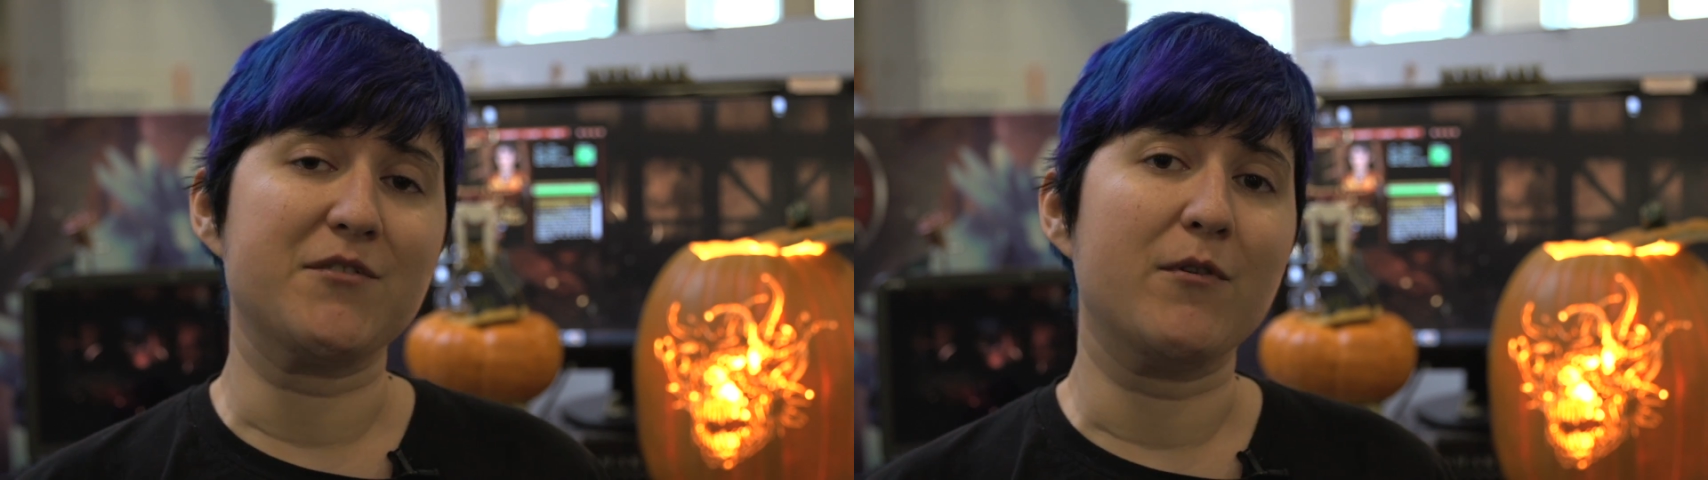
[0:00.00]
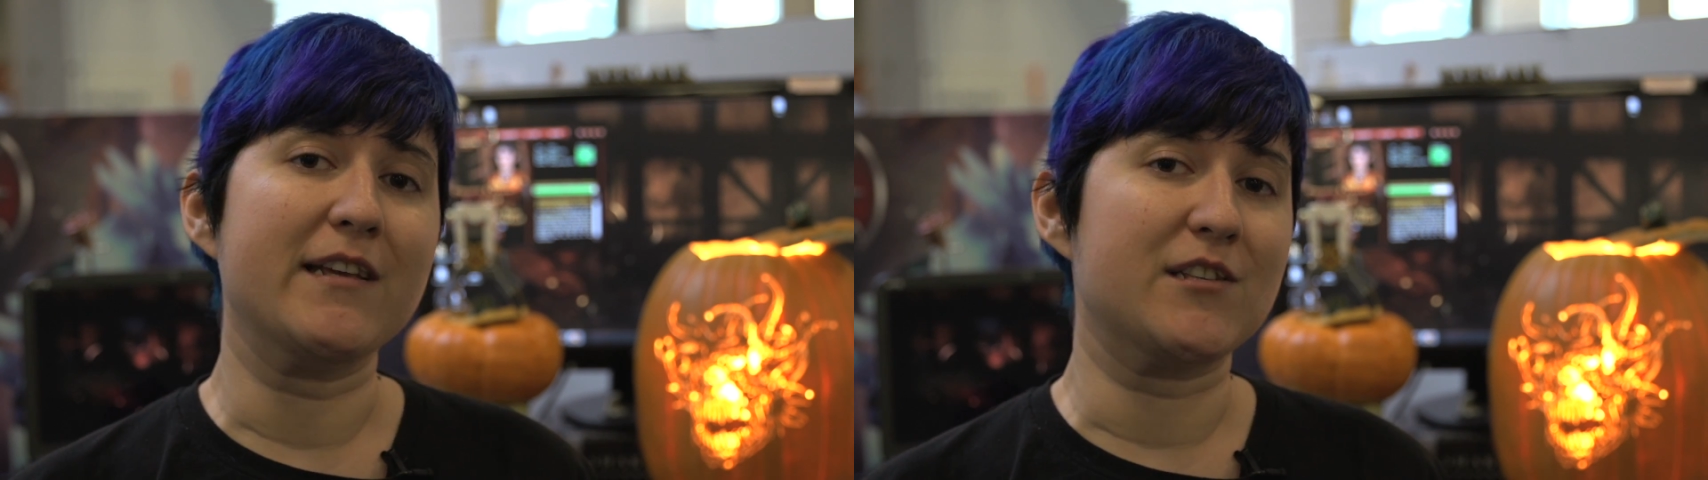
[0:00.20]

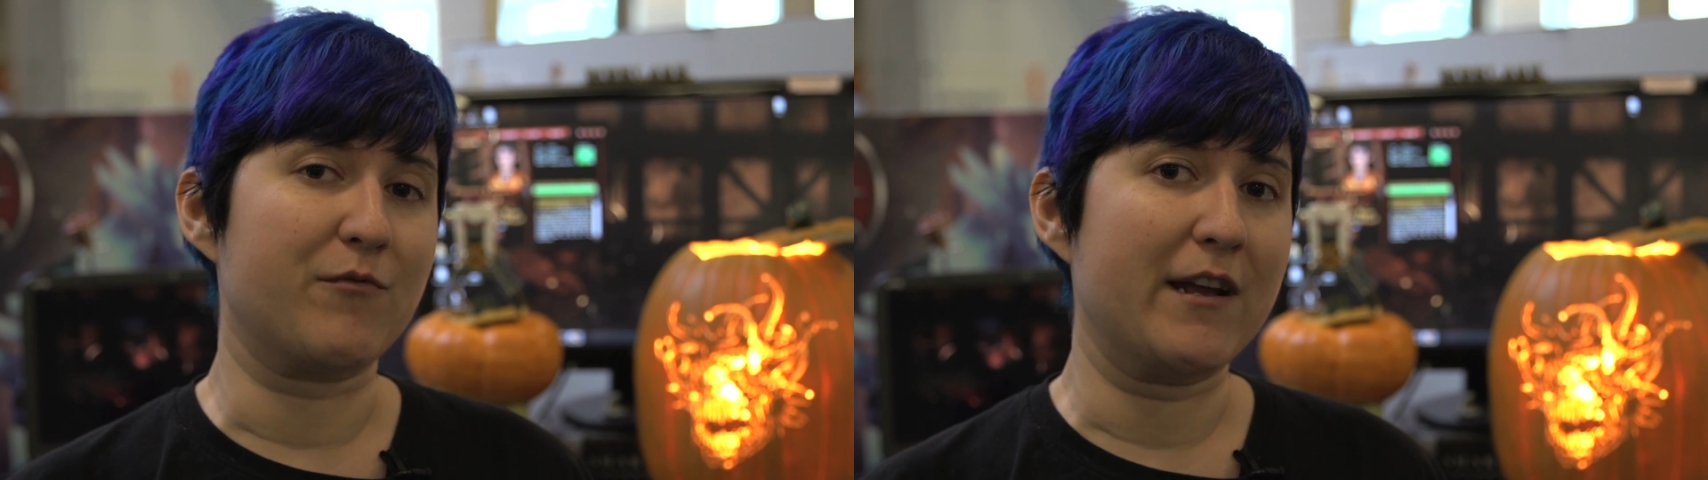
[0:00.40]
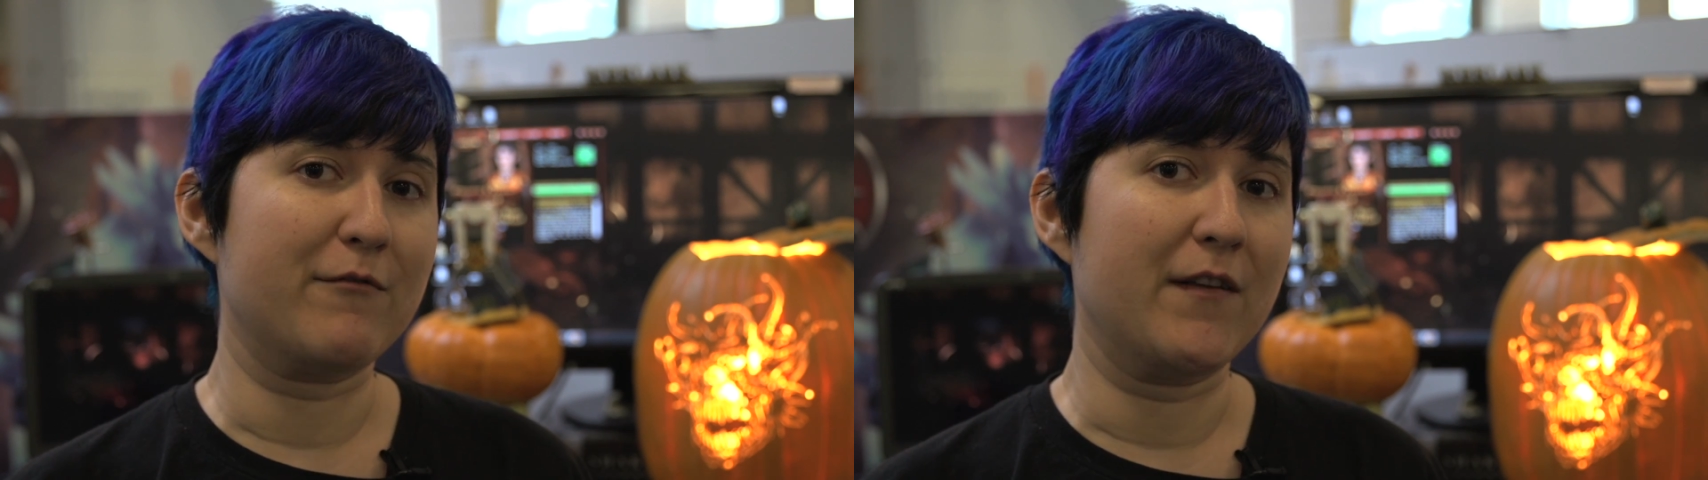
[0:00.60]
20 is
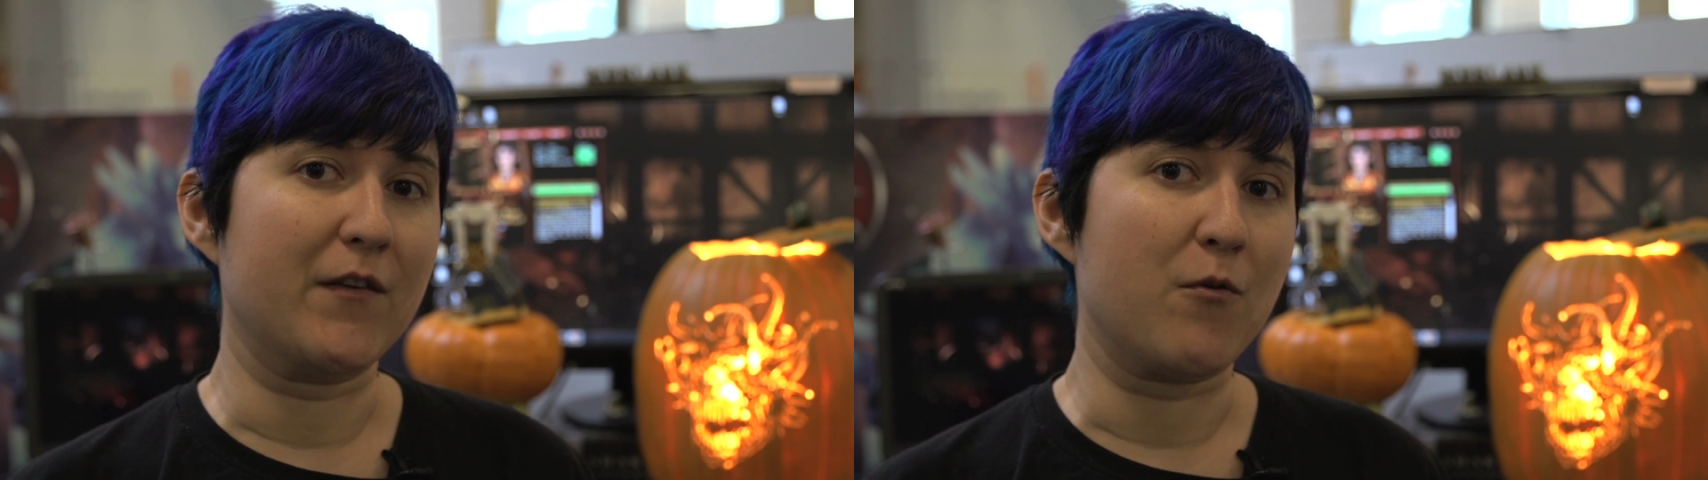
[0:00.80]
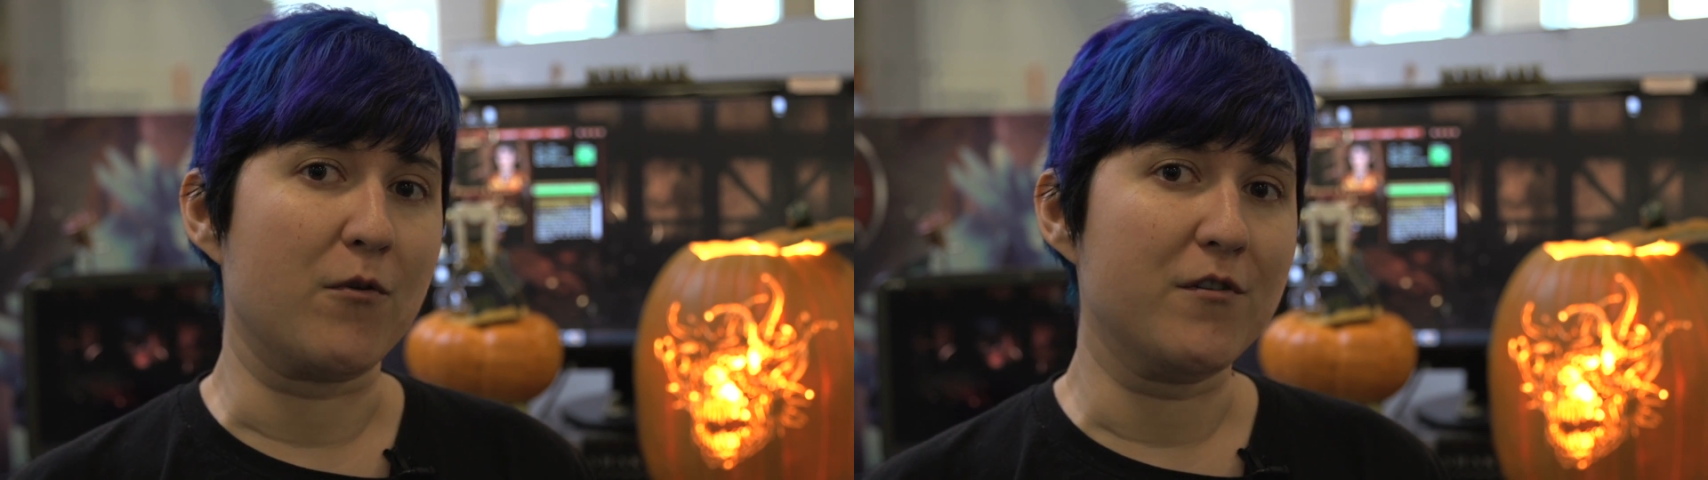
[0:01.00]
right around the
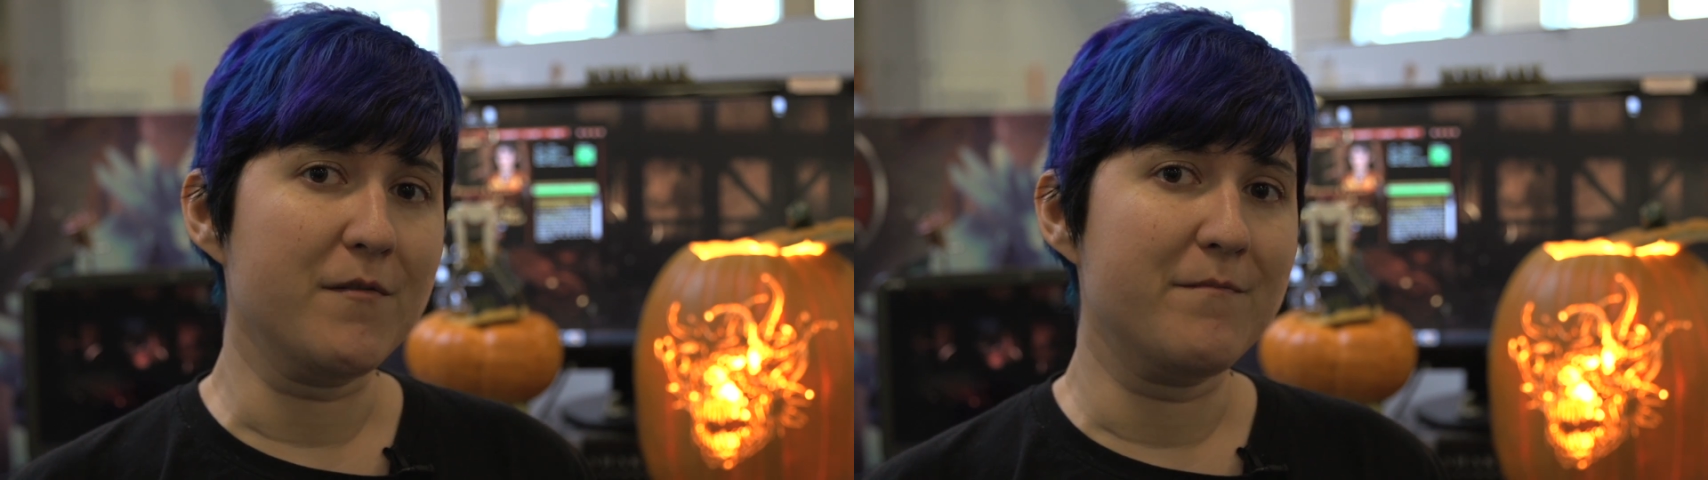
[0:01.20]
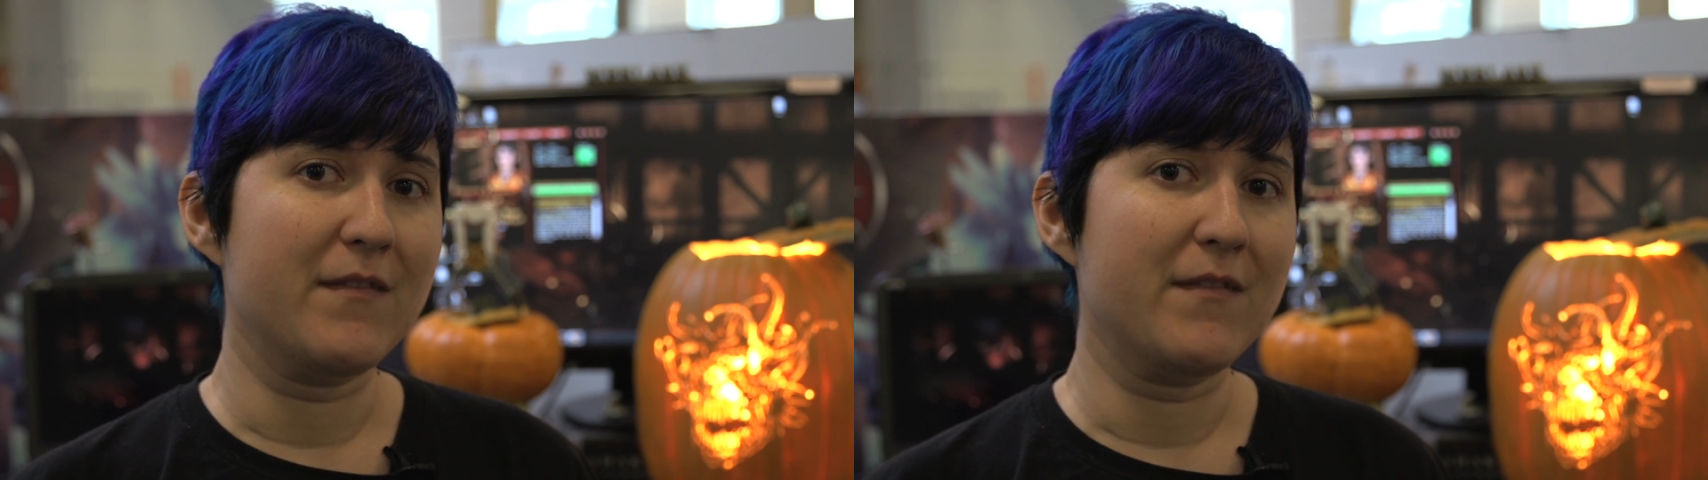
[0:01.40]
corner.